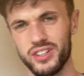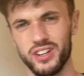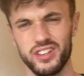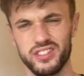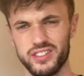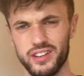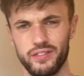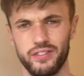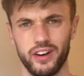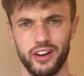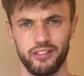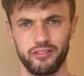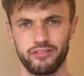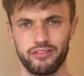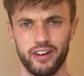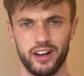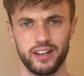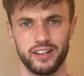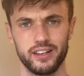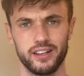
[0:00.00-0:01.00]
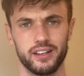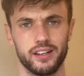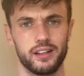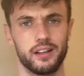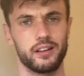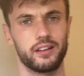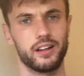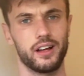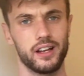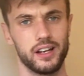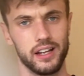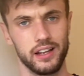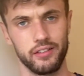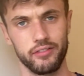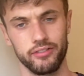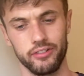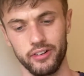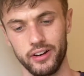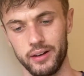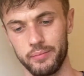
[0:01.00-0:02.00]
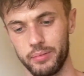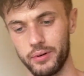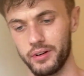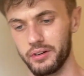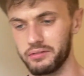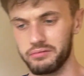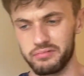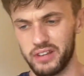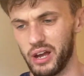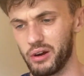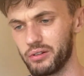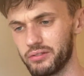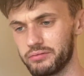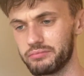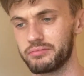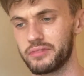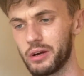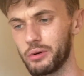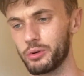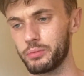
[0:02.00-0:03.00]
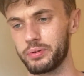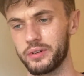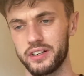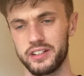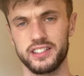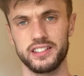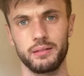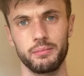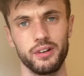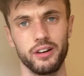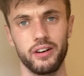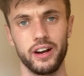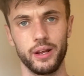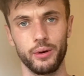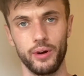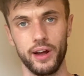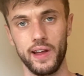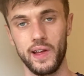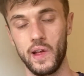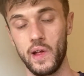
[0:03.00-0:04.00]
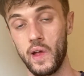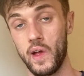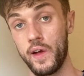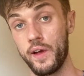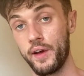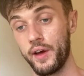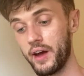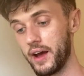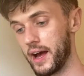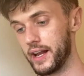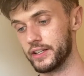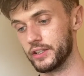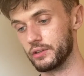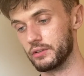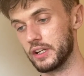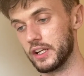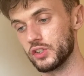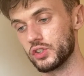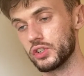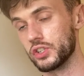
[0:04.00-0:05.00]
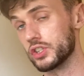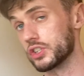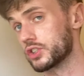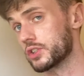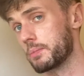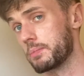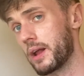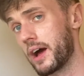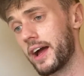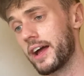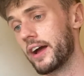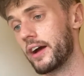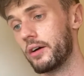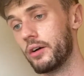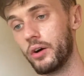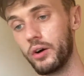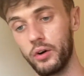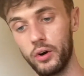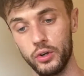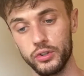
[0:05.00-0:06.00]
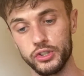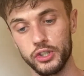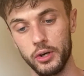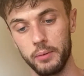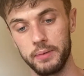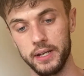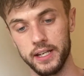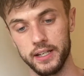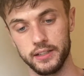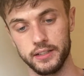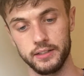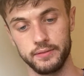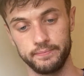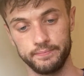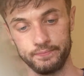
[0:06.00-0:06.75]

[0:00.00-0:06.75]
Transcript: I'll see if I can find a link for it, but they're all pretty similar anyway. And you literally just apply it onto your beard.